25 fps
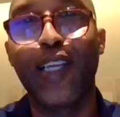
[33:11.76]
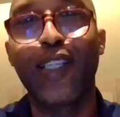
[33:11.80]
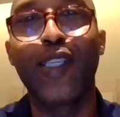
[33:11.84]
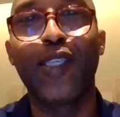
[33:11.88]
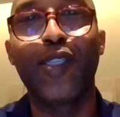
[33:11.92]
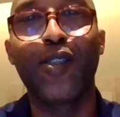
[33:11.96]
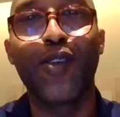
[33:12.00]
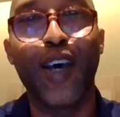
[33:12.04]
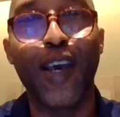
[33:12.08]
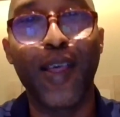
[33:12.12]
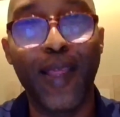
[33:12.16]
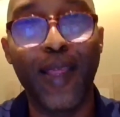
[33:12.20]

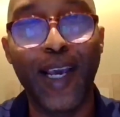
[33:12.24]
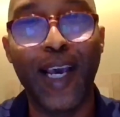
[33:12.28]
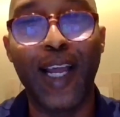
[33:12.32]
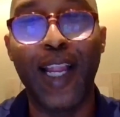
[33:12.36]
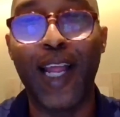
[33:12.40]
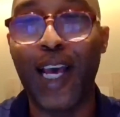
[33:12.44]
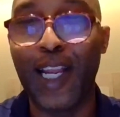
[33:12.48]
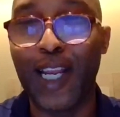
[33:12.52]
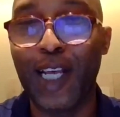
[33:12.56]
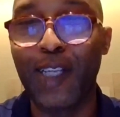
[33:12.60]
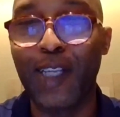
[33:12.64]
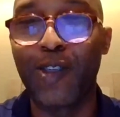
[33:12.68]
so I think
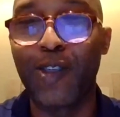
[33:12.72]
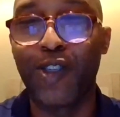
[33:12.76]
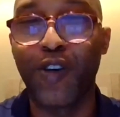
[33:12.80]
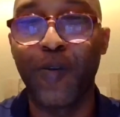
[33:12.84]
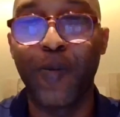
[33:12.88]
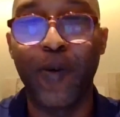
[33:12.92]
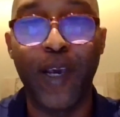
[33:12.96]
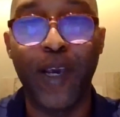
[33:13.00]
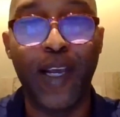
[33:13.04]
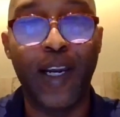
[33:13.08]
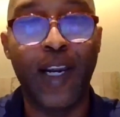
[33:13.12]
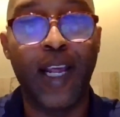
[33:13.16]
I'll stop
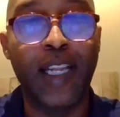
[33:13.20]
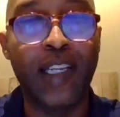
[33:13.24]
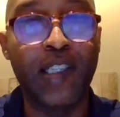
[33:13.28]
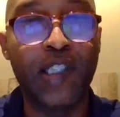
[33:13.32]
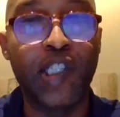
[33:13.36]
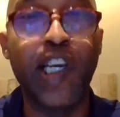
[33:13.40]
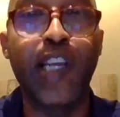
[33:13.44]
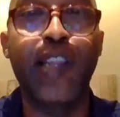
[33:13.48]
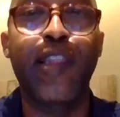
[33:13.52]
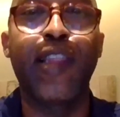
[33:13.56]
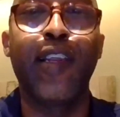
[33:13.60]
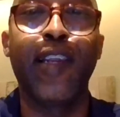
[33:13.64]
here. I'll
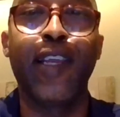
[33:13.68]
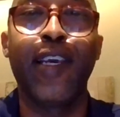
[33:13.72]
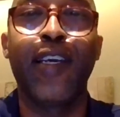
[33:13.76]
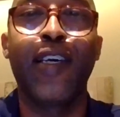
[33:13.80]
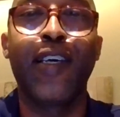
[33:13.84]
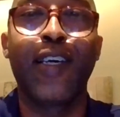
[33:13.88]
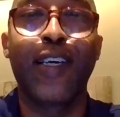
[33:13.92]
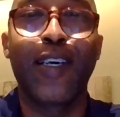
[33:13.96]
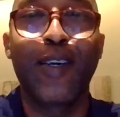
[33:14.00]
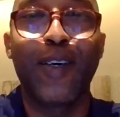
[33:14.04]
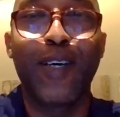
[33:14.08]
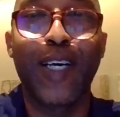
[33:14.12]
share the link
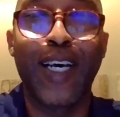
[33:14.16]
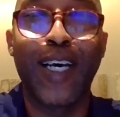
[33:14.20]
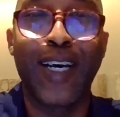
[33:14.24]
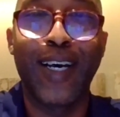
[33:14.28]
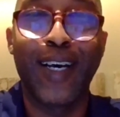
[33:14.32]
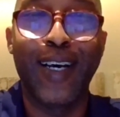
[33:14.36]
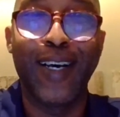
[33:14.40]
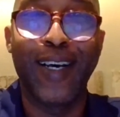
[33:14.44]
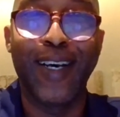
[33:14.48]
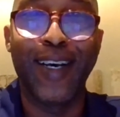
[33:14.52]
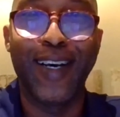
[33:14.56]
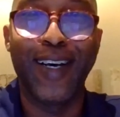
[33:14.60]

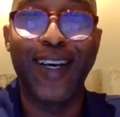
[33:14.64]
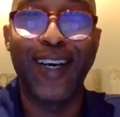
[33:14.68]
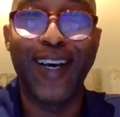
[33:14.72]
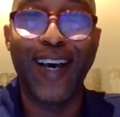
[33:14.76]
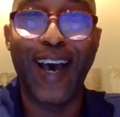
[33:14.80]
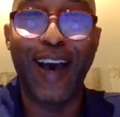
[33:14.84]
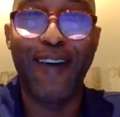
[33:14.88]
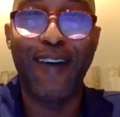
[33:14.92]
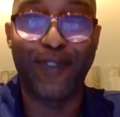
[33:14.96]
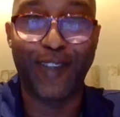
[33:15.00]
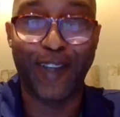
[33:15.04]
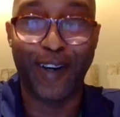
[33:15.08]

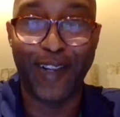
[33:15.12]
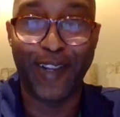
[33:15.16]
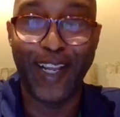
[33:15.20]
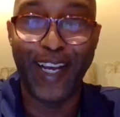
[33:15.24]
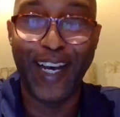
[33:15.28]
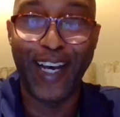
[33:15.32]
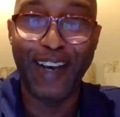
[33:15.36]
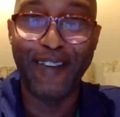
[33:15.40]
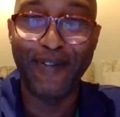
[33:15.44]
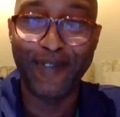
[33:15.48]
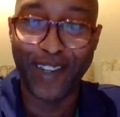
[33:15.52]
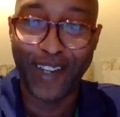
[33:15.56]

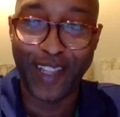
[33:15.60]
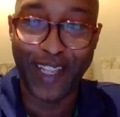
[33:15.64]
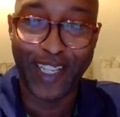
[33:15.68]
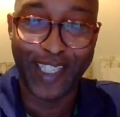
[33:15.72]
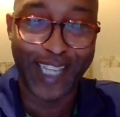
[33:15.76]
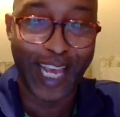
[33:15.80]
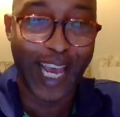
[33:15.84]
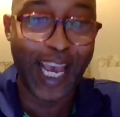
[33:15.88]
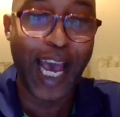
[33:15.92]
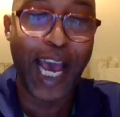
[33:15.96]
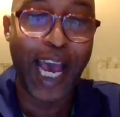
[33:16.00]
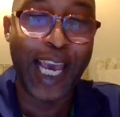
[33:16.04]
after this.
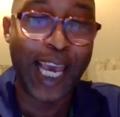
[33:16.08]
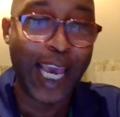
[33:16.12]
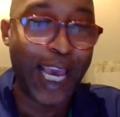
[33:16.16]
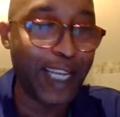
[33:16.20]
I heard